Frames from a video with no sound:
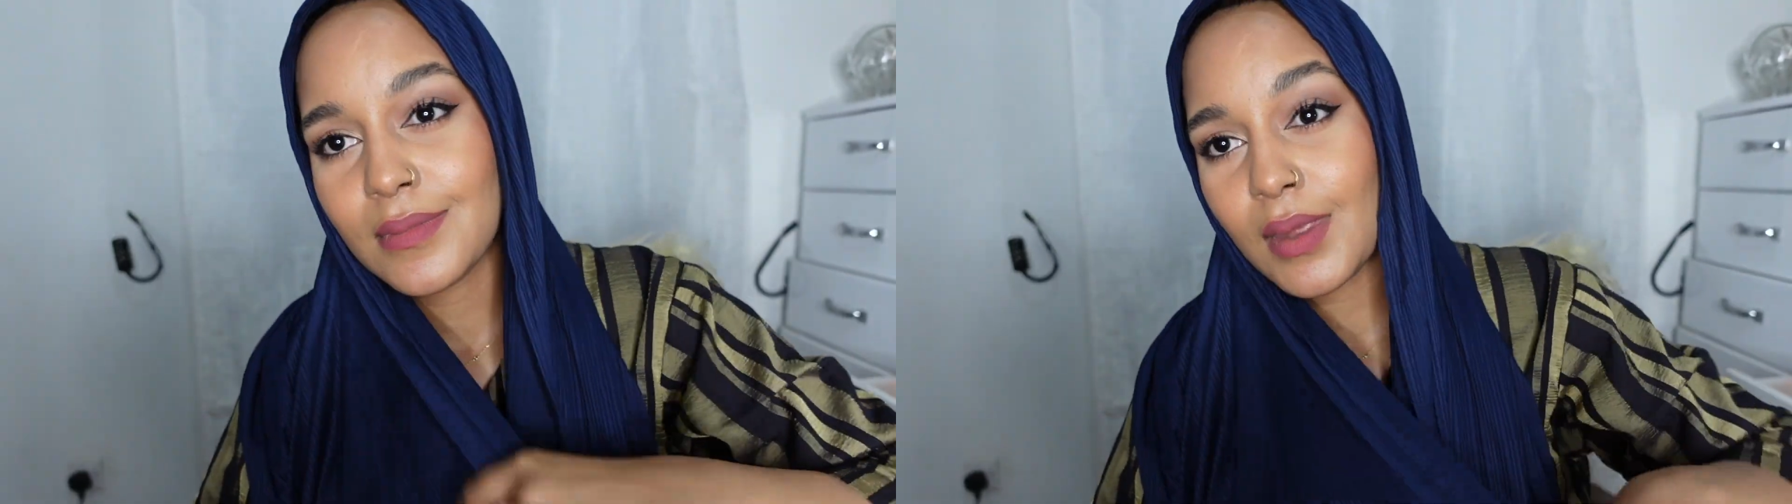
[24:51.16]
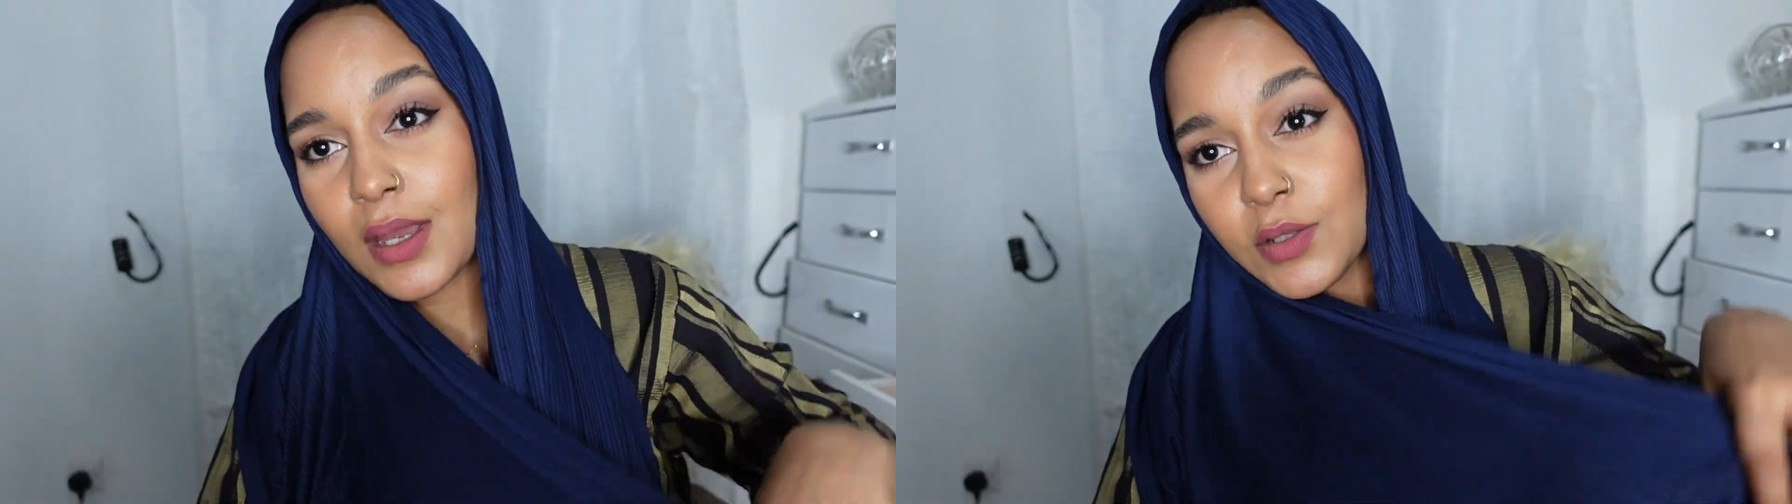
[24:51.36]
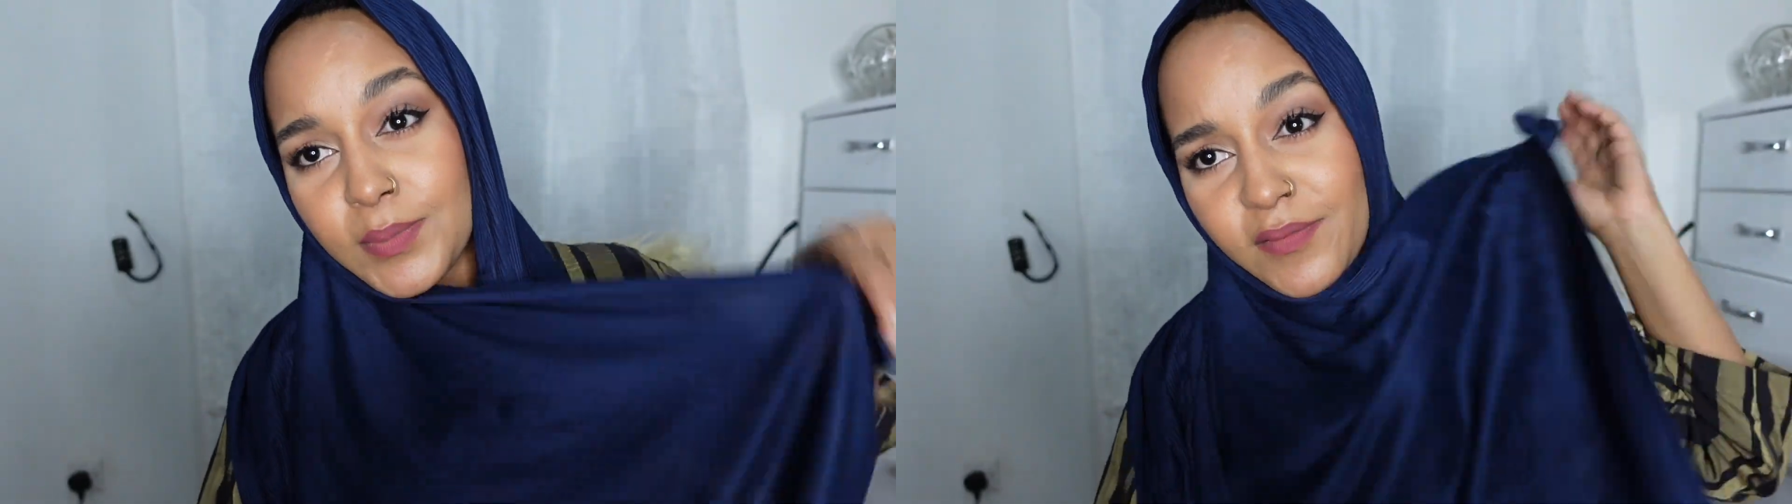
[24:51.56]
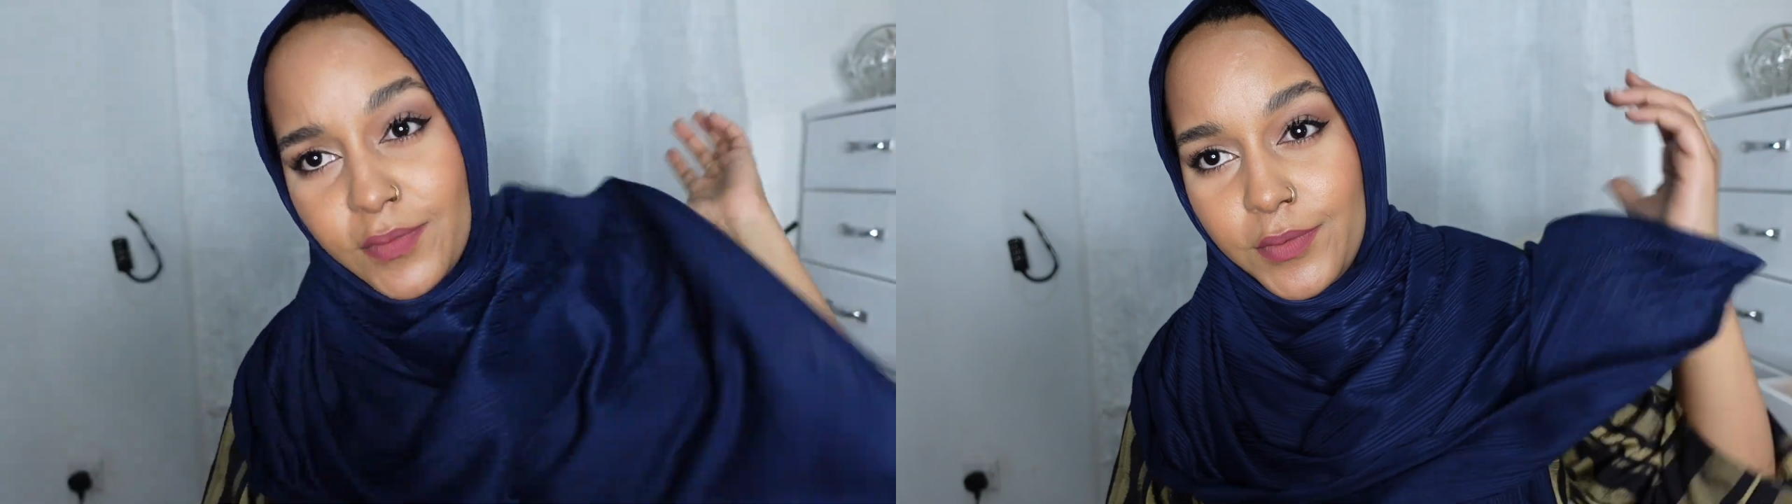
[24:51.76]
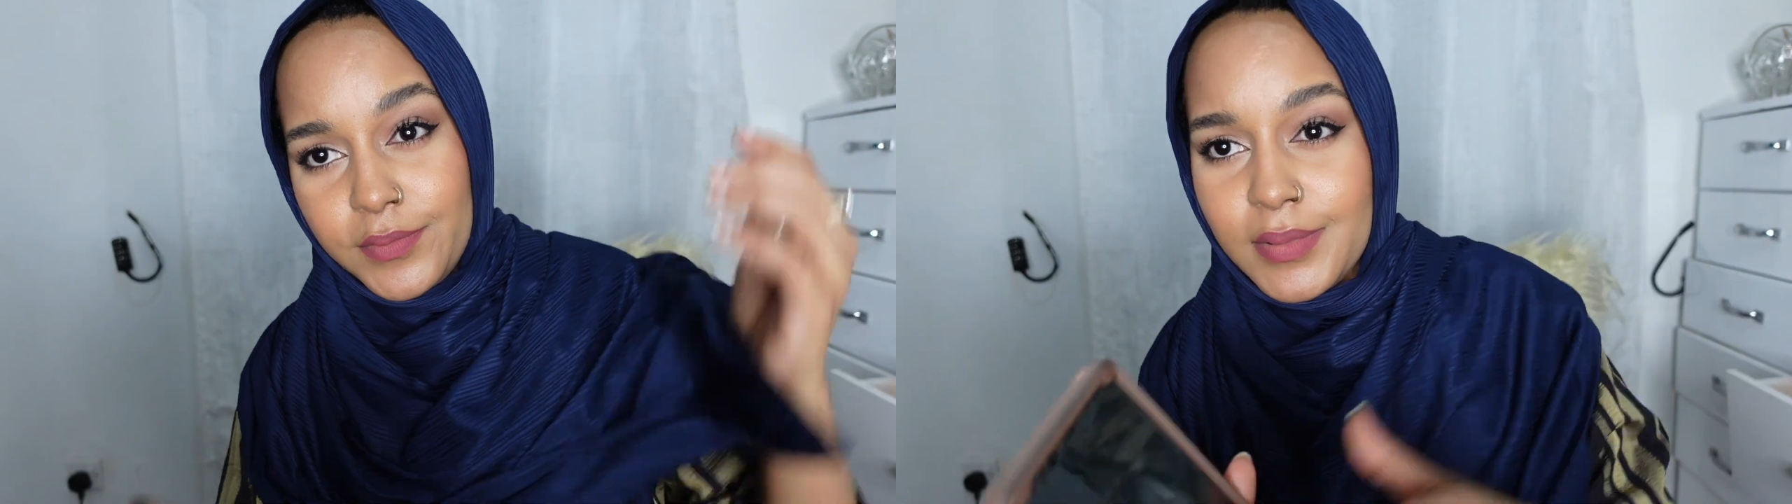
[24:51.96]
I got my
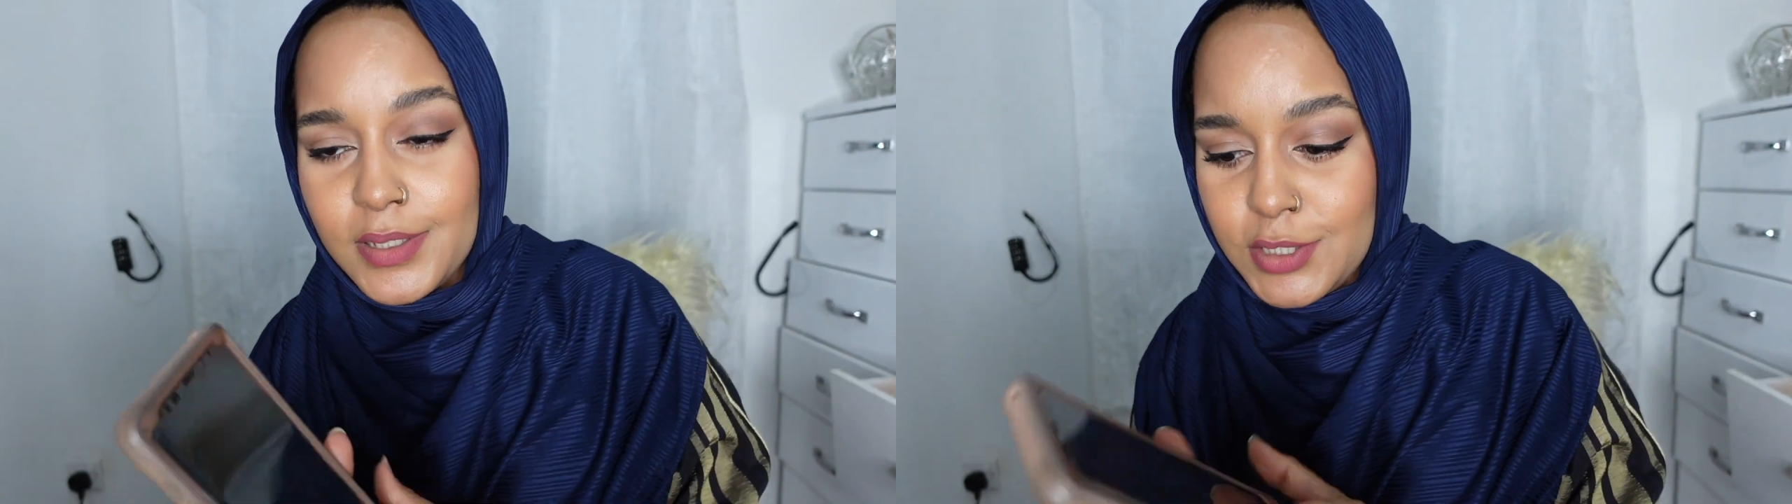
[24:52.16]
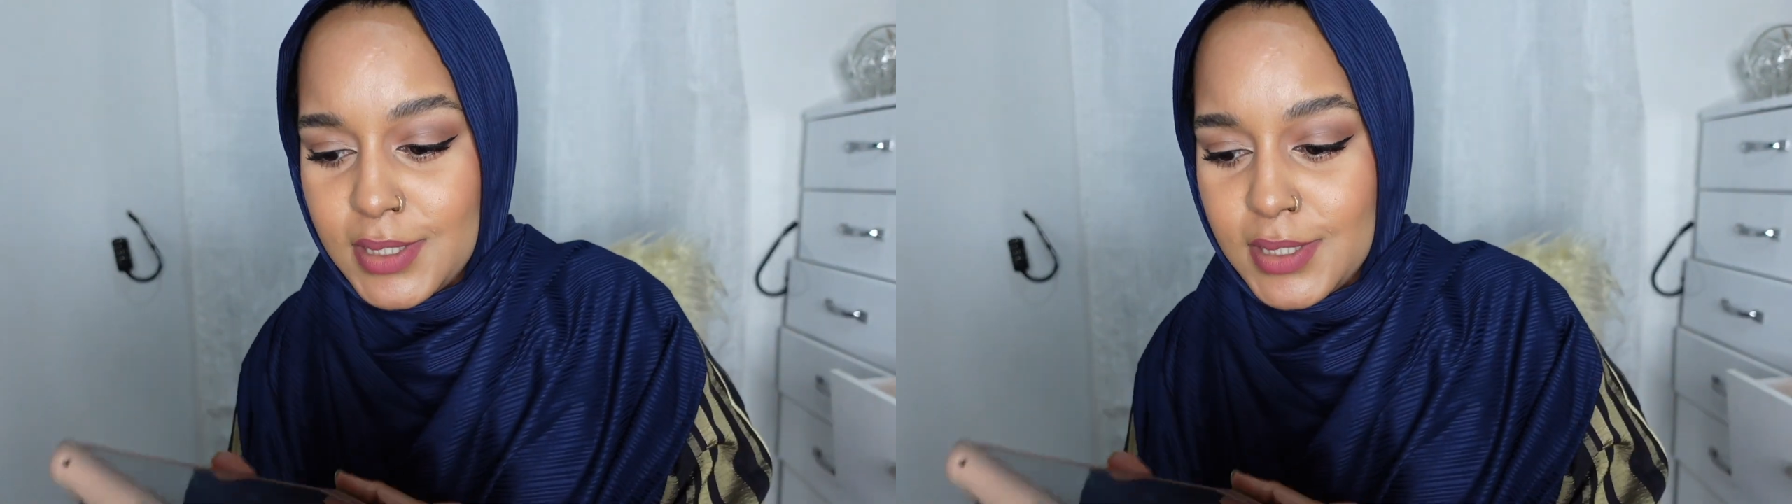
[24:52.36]
phone. I just